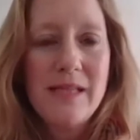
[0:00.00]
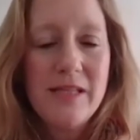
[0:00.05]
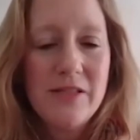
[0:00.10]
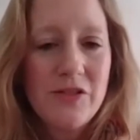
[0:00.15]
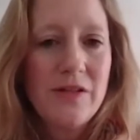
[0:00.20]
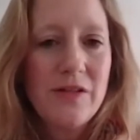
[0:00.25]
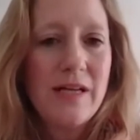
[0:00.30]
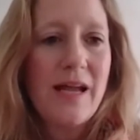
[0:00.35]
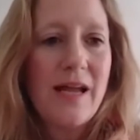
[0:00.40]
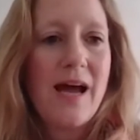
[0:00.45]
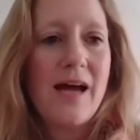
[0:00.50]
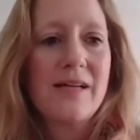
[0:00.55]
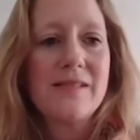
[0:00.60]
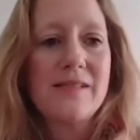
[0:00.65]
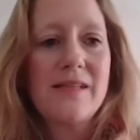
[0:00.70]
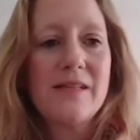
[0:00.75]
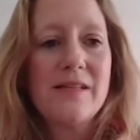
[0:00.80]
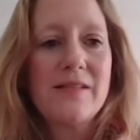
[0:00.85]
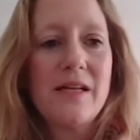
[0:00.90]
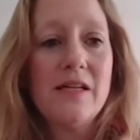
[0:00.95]
internet
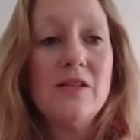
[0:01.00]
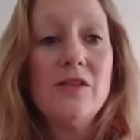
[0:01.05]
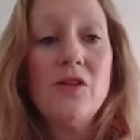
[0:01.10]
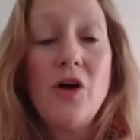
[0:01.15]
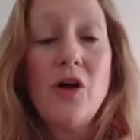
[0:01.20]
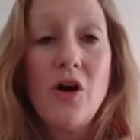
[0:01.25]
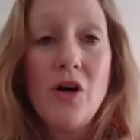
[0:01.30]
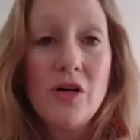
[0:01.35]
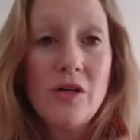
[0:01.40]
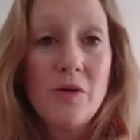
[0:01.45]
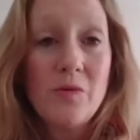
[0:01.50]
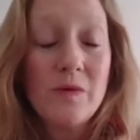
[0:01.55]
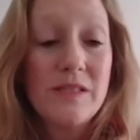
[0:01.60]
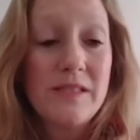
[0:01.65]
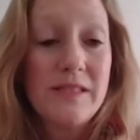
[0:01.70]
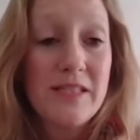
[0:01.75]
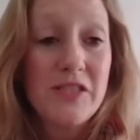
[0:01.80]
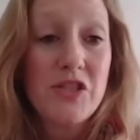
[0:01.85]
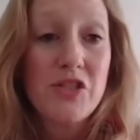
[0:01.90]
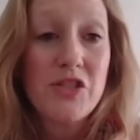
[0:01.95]
access, along
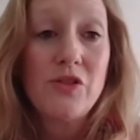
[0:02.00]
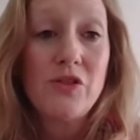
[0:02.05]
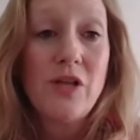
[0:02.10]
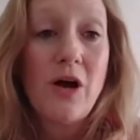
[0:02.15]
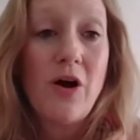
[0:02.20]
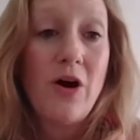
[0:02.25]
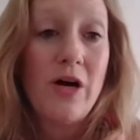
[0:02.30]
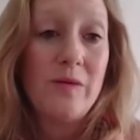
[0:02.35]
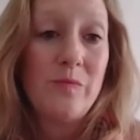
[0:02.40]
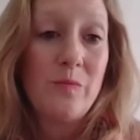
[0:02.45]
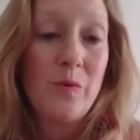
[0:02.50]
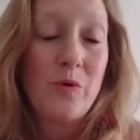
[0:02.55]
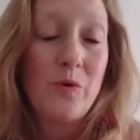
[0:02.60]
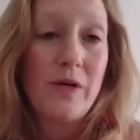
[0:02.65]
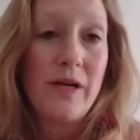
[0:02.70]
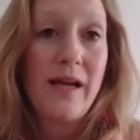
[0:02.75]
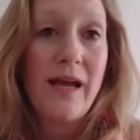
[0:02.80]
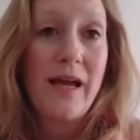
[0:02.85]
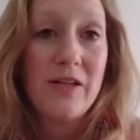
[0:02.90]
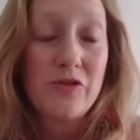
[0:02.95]
with digital
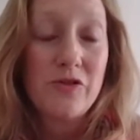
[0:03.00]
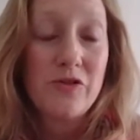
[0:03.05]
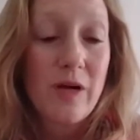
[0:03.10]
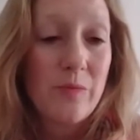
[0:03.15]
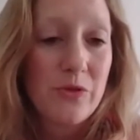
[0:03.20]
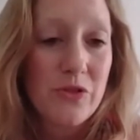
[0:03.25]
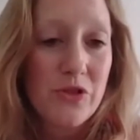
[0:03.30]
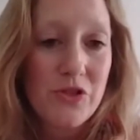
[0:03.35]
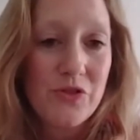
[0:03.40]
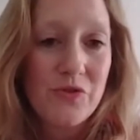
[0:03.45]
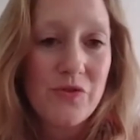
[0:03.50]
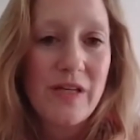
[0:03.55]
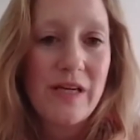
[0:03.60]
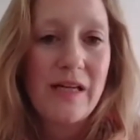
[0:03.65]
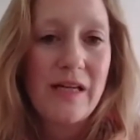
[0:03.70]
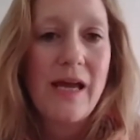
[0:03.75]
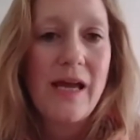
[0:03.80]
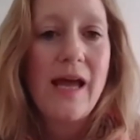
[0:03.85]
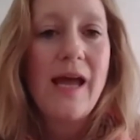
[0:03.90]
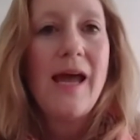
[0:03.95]
onboarding and
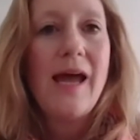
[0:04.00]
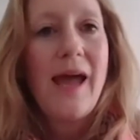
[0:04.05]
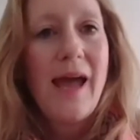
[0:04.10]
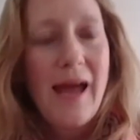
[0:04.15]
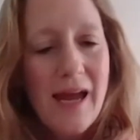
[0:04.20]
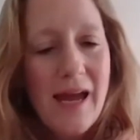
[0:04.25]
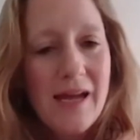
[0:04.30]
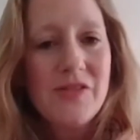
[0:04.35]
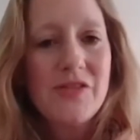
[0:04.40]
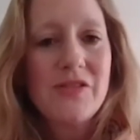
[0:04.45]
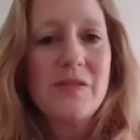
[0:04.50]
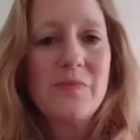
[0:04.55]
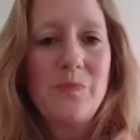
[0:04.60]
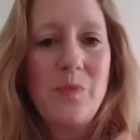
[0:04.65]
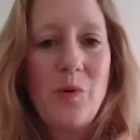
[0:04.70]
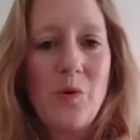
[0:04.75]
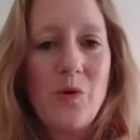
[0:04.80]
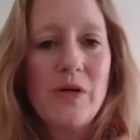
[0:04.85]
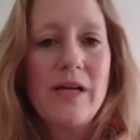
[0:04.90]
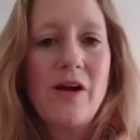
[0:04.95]
troubleshooting, and
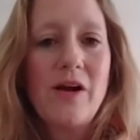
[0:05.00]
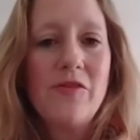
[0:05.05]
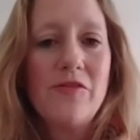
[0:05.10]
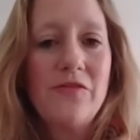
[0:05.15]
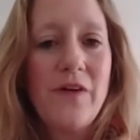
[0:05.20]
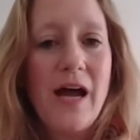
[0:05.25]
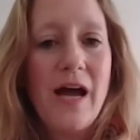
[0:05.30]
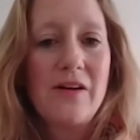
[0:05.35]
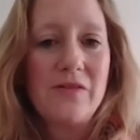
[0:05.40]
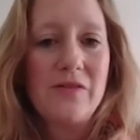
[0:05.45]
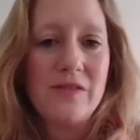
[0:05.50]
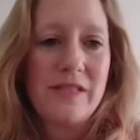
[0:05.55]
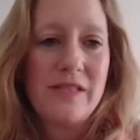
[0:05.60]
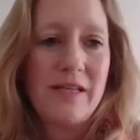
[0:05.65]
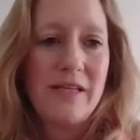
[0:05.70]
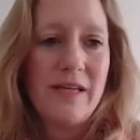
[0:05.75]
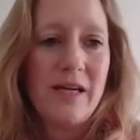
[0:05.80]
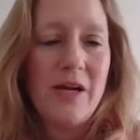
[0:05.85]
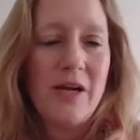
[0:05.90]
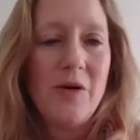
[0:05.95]
supporting our
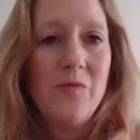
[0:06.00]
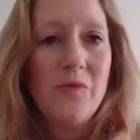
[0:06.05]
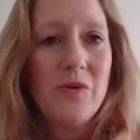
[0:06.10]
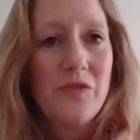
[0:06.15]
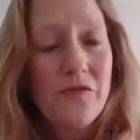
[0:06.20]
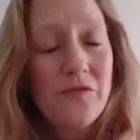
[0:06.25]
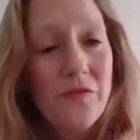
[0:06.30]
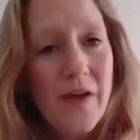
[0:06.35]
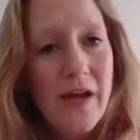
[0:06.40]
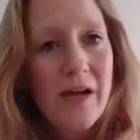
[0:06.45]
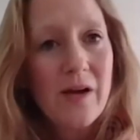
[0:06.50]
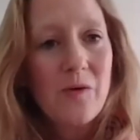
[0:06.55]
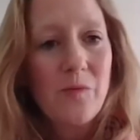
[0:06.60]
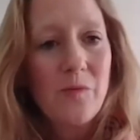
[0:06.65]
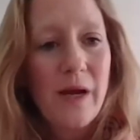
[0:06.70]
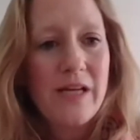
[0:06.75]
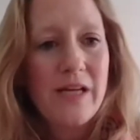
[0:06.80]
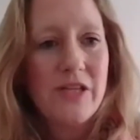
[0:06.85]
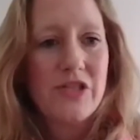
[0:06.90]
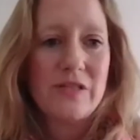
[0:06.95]
faculty with fair
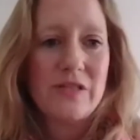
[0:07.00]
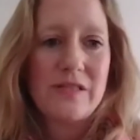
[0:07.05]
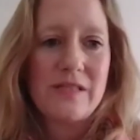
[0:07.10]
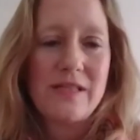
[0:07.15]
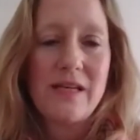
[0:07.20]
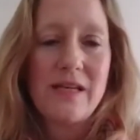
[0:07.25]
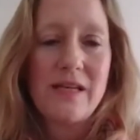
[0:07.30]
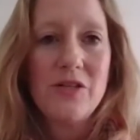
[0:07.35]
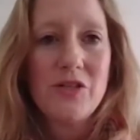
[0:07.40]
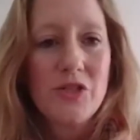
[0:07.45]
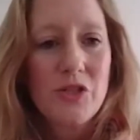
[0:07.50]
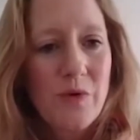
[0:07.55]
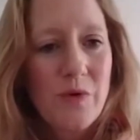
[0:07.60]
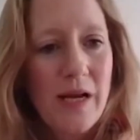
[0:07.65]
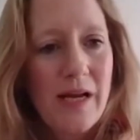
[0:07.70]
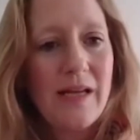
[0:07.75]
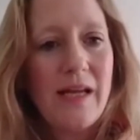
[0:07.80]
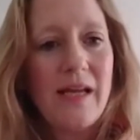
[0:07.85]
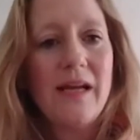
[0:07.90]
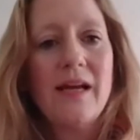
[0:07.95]
wages,
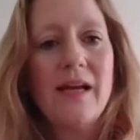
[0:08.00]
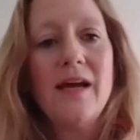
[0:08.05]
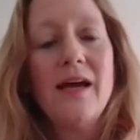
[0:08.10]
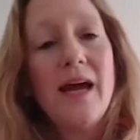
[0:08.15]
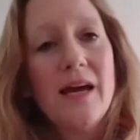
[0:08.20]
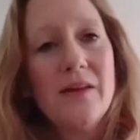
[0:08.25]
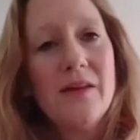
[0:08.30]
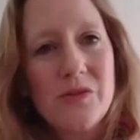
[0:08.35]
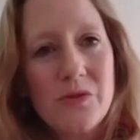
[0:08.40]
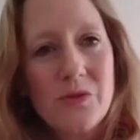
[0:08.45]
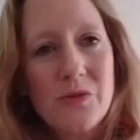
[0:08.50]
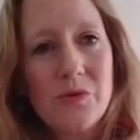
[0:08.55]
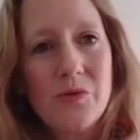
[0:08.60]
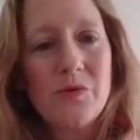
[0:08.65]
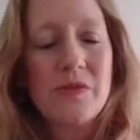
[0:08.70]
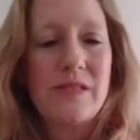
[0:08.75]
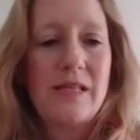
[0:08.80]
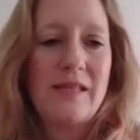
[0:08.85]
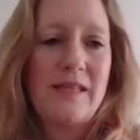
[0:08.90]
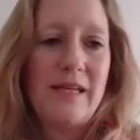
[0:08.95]
training, and the
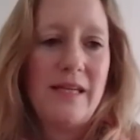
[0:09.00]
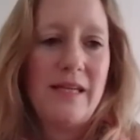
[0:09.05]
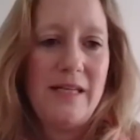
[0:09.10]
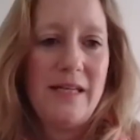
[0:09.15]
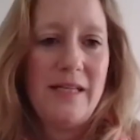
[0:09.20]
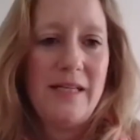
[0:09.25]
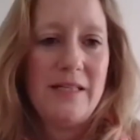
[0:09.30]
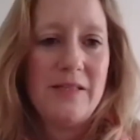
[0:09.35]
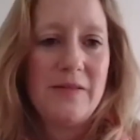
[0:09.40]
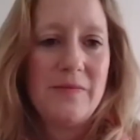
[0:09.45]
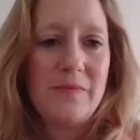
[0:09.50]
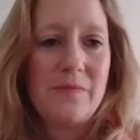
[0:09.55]
tools that they need.